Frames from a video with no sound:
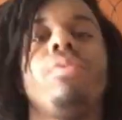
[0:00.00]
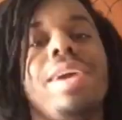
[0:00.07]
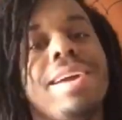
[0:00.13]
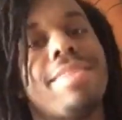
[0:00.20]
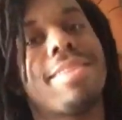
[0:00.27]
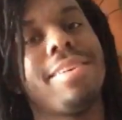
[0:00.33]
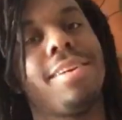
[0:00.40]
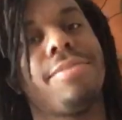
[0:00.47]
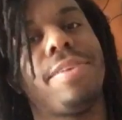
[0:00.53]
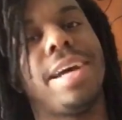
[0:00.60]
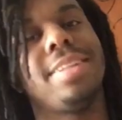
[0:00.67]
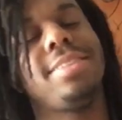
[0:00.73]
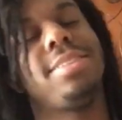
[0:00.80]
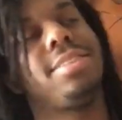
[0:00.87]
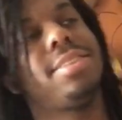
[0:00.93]
recent
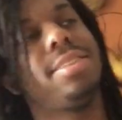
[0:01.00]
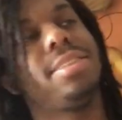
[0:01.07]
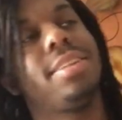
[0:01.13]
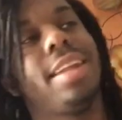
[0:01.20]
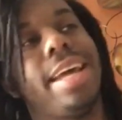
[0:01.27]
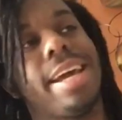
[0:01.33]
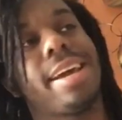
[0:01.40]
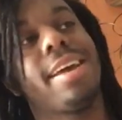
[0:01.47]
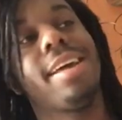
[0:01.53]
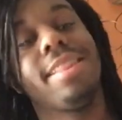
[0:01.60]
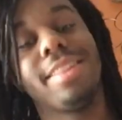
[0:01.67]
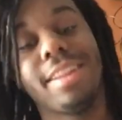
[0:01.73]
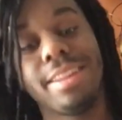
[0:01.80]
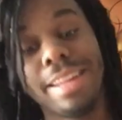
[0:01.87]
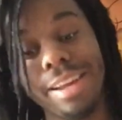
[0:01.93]
events, like
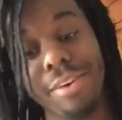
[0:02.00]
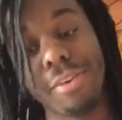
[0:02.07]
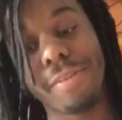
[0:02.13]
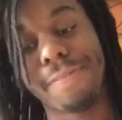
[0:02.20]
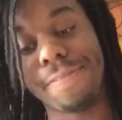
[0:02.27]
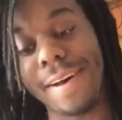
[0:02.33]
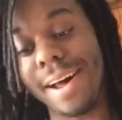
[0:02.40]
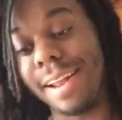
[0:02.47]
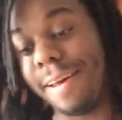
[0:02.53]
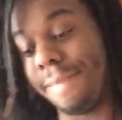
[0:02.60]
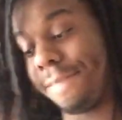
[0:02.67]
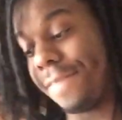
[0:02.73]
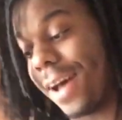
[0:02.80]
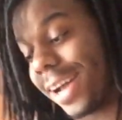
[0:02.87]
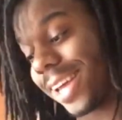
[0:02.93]
the literal fall
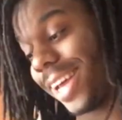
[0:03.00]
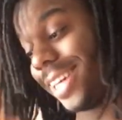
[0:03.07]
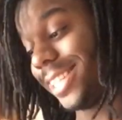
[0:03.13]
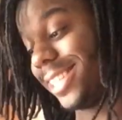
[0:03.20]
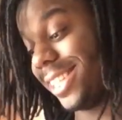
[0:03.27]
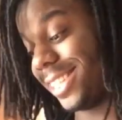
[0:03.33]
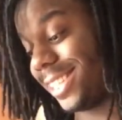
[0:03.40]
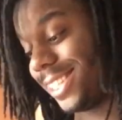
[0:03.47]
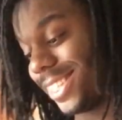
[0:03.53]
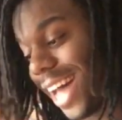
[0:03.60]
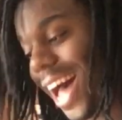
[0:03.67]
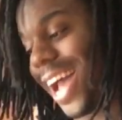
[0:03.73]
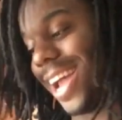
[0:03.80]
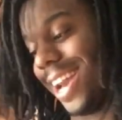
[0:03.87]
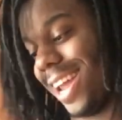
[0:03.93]
of fucking
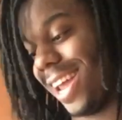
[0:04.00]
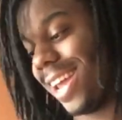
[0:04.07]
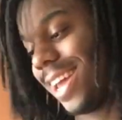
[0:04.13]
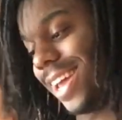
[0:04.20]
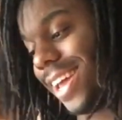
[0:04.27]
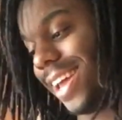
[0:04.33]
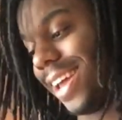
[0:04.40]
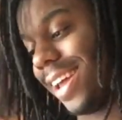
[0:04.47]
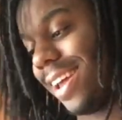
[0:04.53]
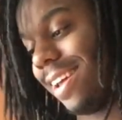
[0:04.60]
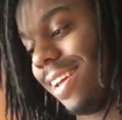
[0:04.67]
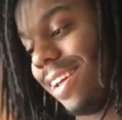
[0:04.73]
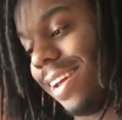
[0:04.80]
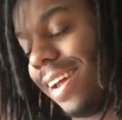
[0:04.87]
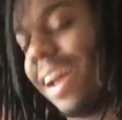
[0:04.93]
society,
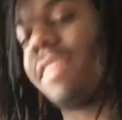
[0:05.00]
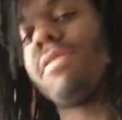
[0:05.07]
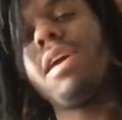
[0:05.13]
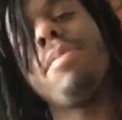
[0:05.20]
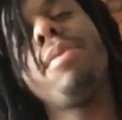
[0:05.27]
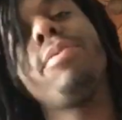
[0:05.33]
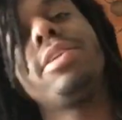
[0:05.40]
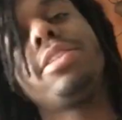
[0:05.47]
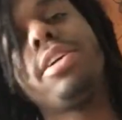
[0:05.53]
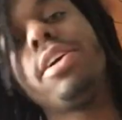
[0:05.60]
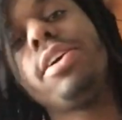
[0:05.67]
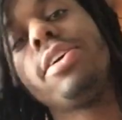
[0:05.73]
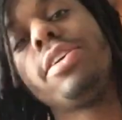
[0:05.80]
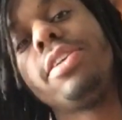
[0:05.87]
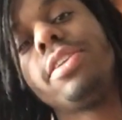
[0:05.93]
has made a
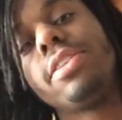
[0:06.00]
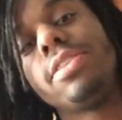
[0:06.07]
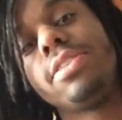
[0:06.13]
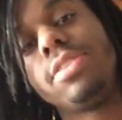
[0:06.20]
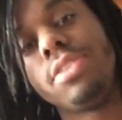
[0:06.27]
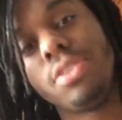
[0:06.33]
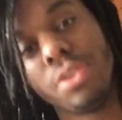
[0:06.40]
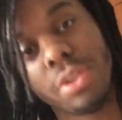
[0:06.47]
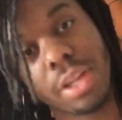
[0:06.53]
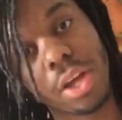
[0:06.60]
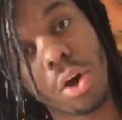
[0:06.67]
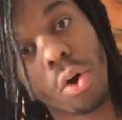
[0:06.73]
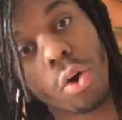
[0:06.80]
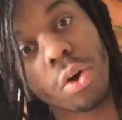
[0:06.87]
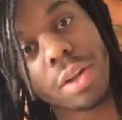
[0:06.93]
return to the
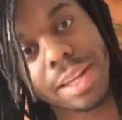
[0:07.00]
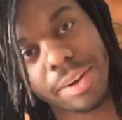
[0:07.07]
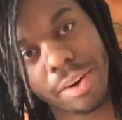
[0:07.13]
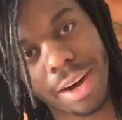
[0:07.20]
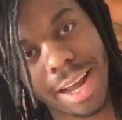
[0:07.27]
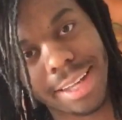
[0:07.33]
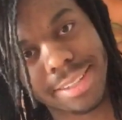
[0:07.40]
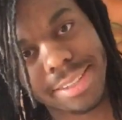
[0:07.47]
old internet.